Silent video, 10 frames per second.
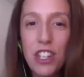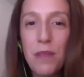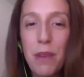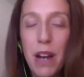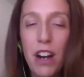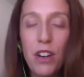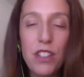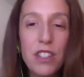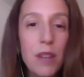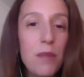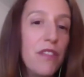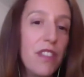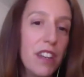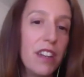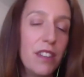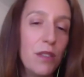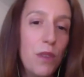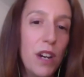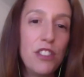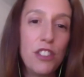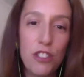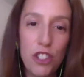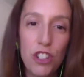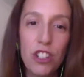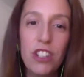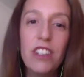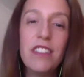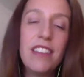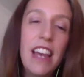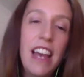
about some of the Western journals,